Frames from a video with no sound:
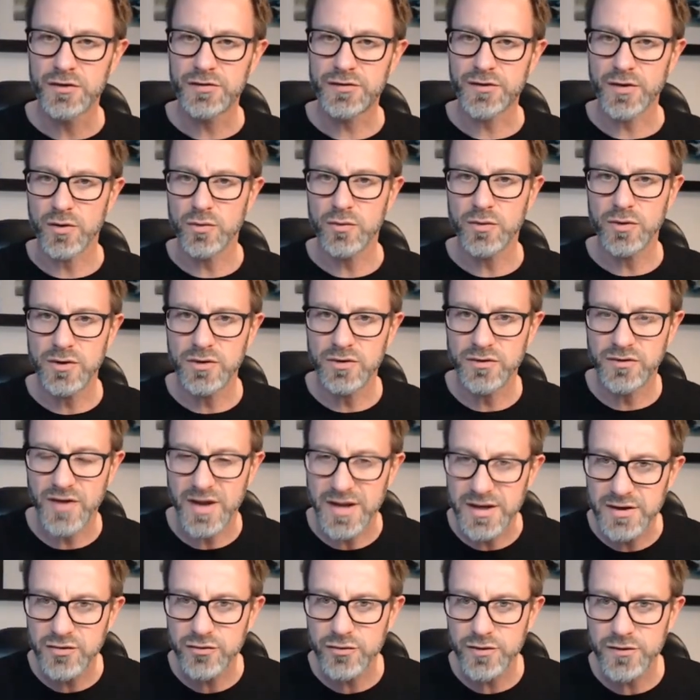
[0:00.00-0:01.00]
So
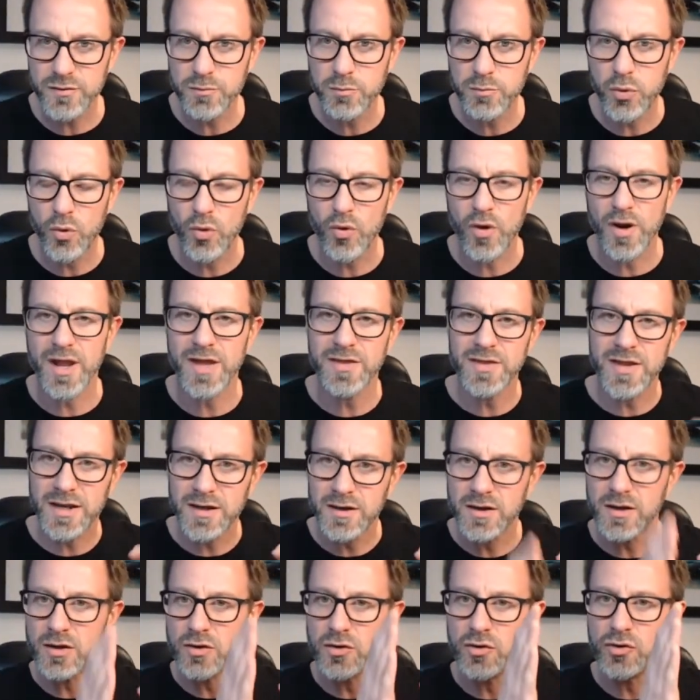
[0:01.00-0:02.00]
data is important. And
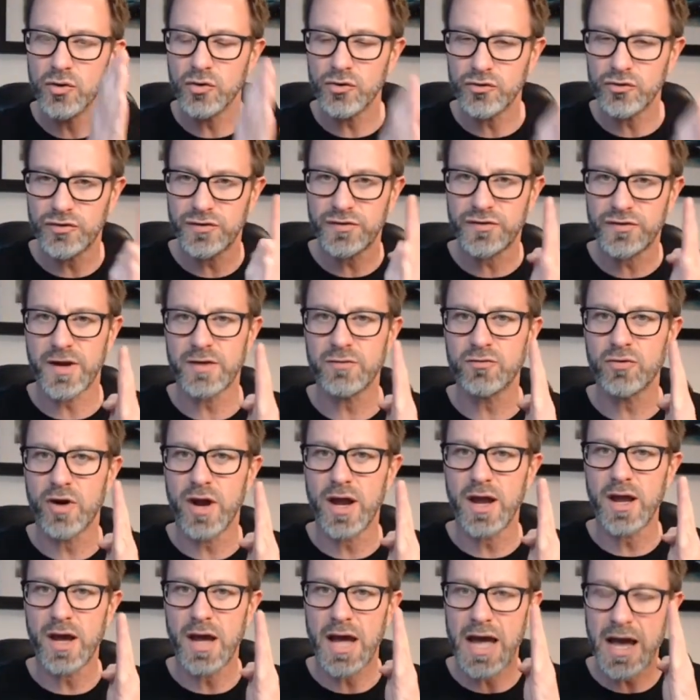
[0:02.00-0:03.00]
then not just saying,
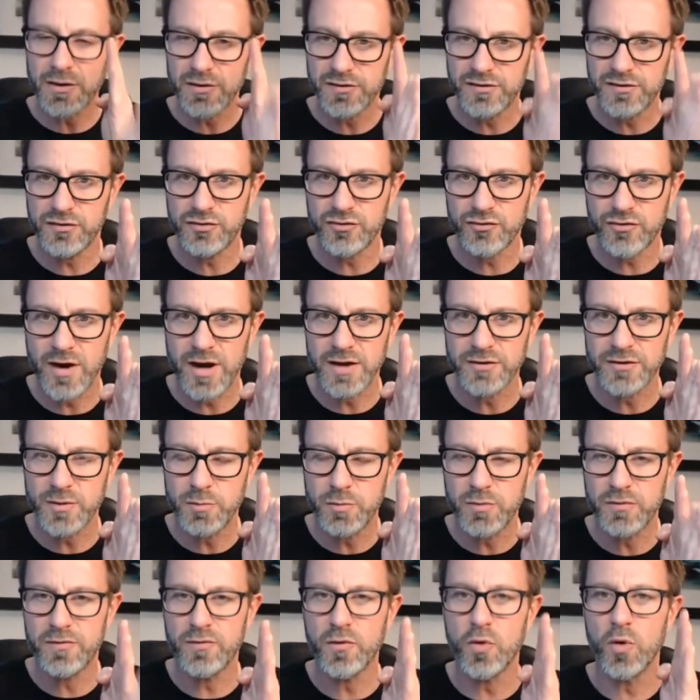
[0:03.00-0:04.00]
right, how does this strategy
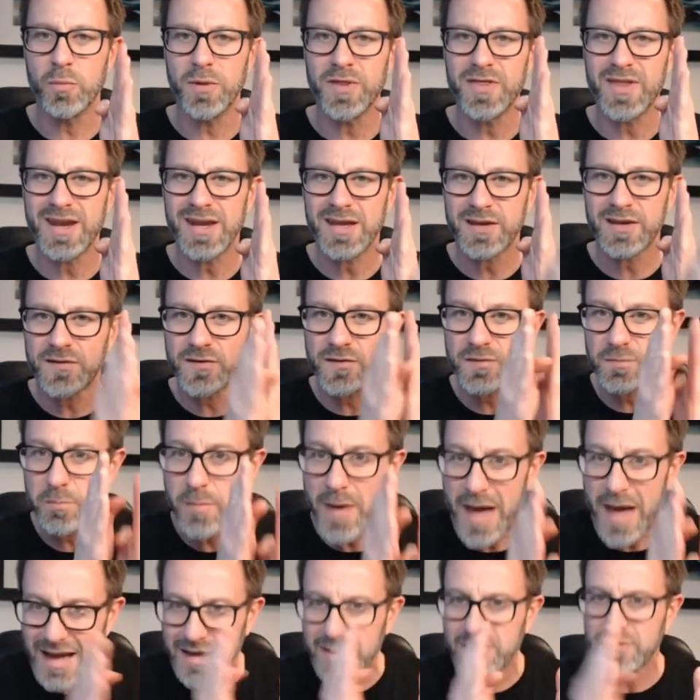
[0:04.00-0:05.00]
perform? And then
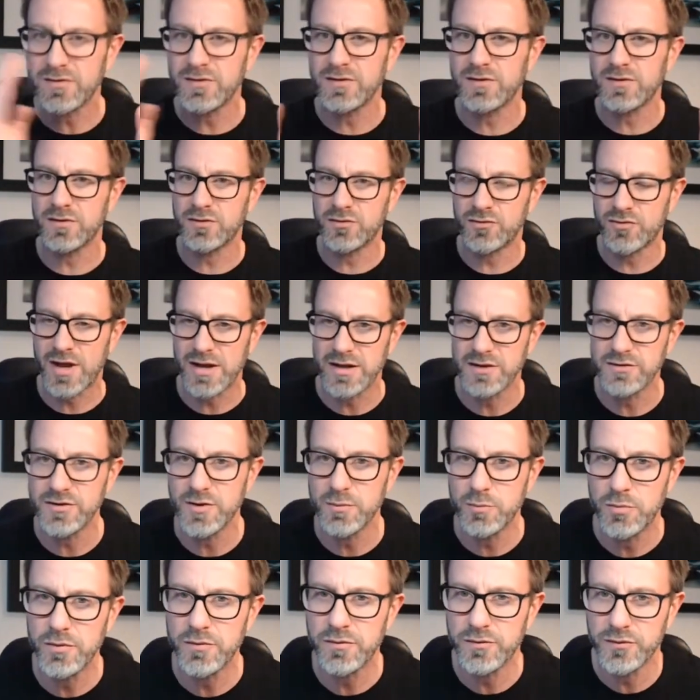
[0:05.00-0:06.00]
expect the
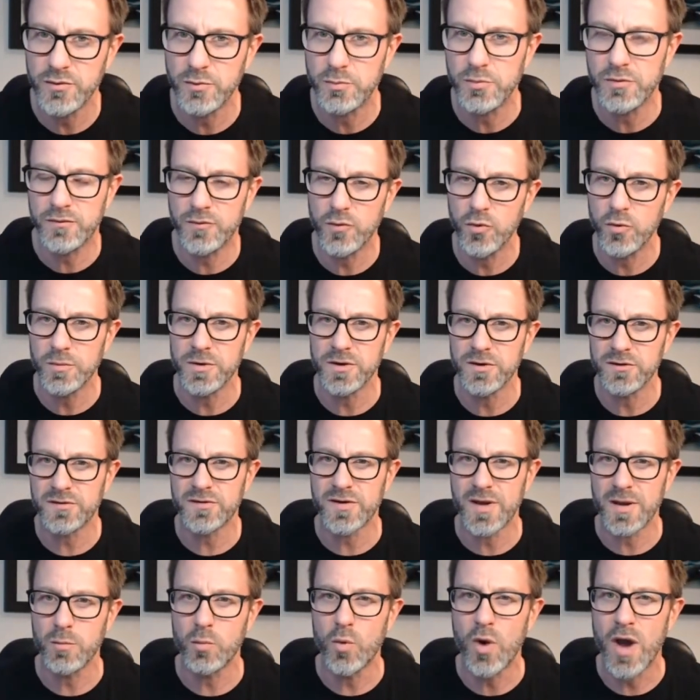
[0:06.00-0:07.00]
strategy to perform in the
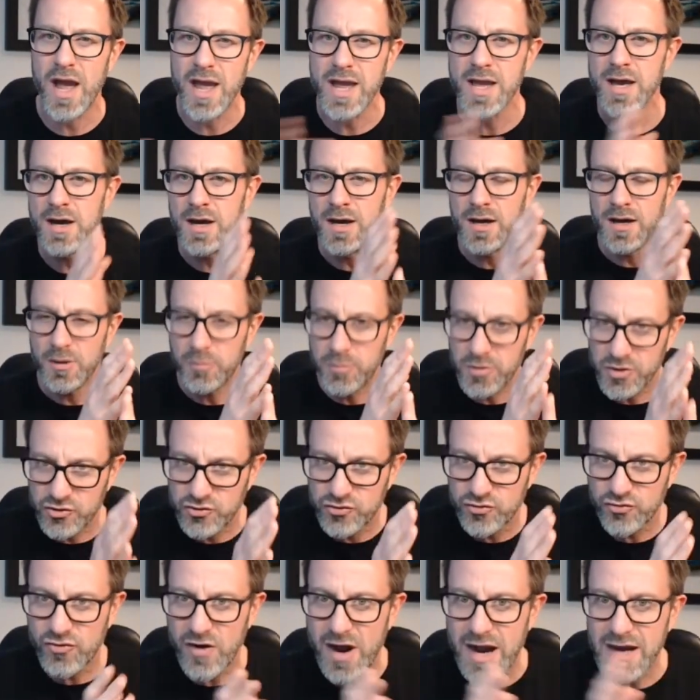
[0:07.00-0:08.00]
same way, but
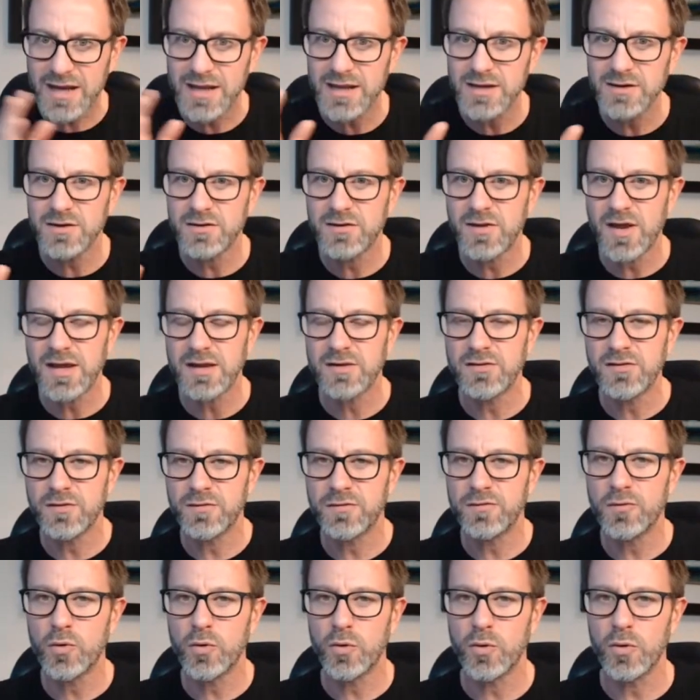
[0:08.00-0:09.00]
tracking the data
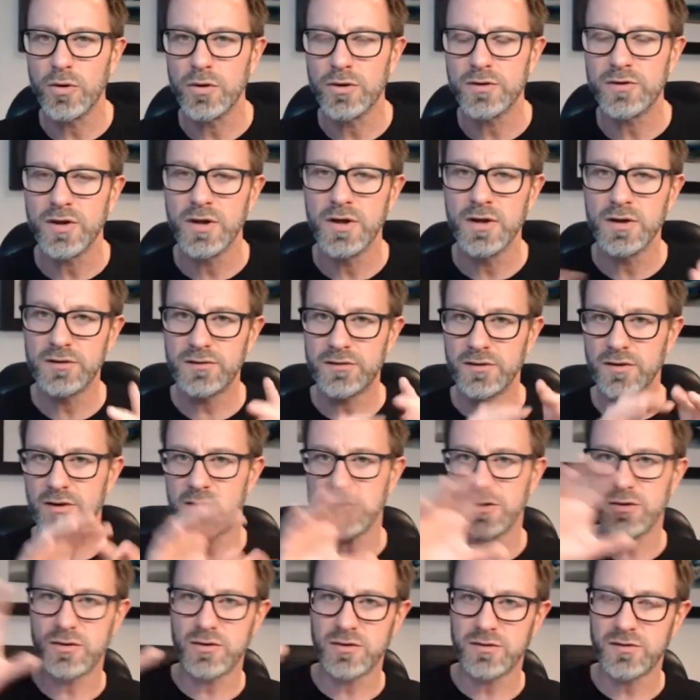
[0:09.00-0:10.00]
forward so
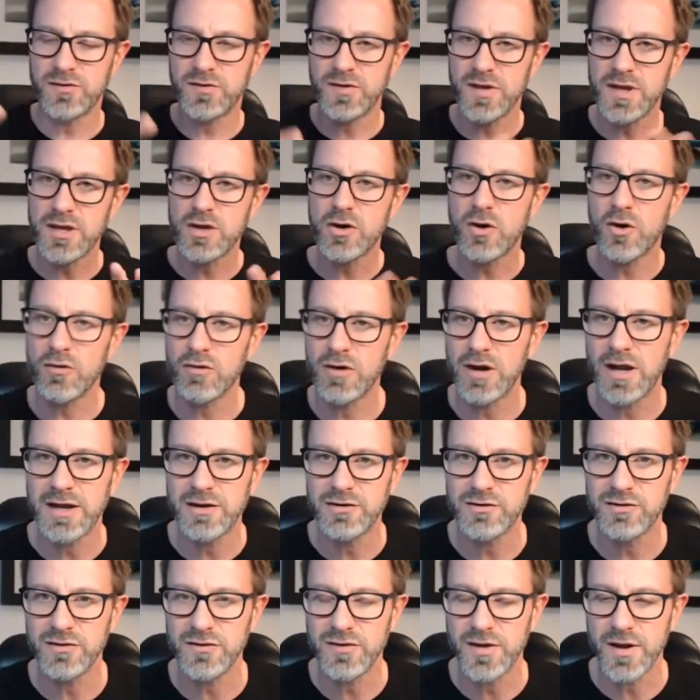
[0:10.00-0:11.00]
that you can see
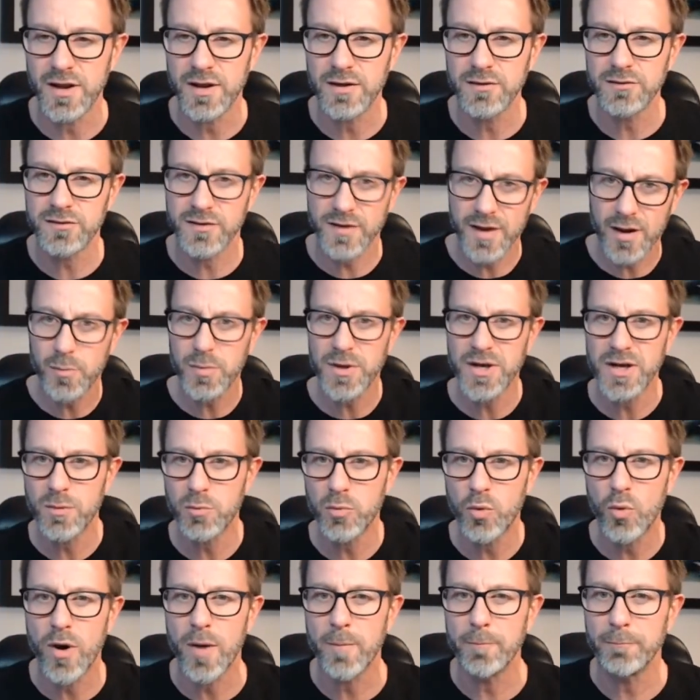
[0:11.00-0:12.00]
correlations in it. So that'd be
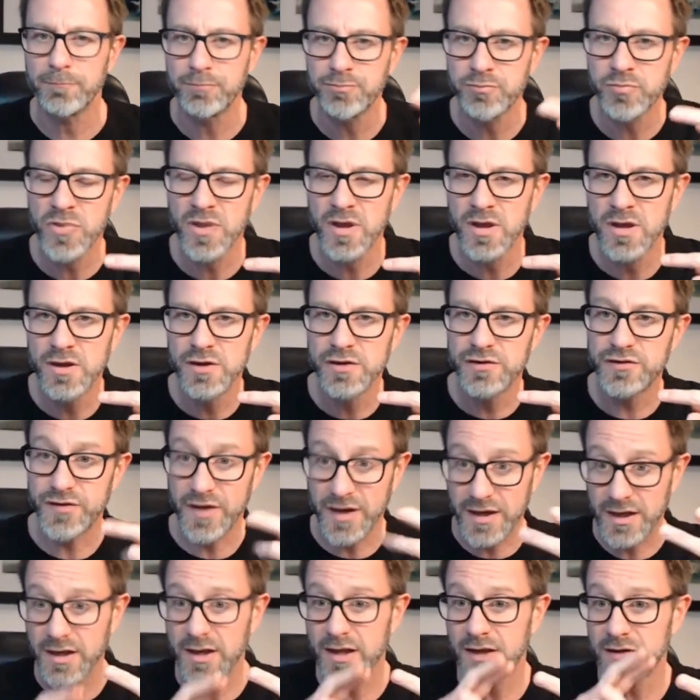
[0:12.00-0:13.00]
number one.
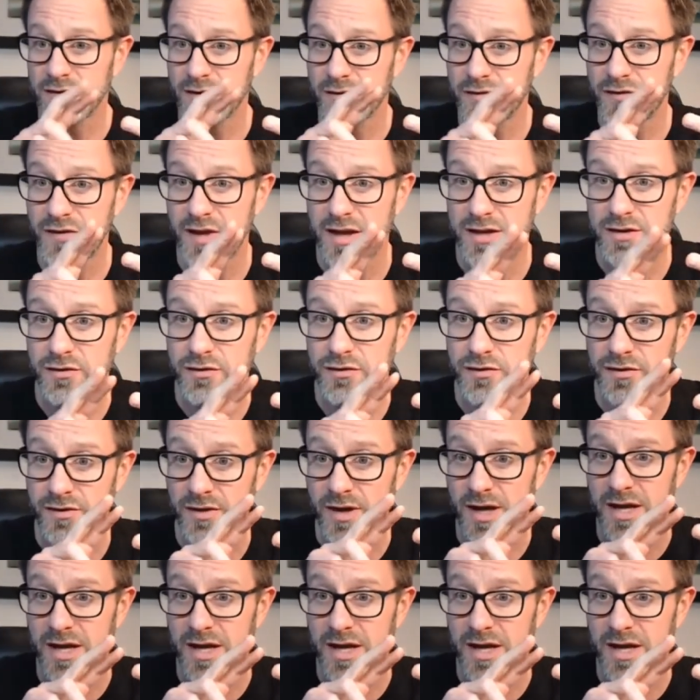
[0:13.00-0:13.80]
Secondly, as I've said to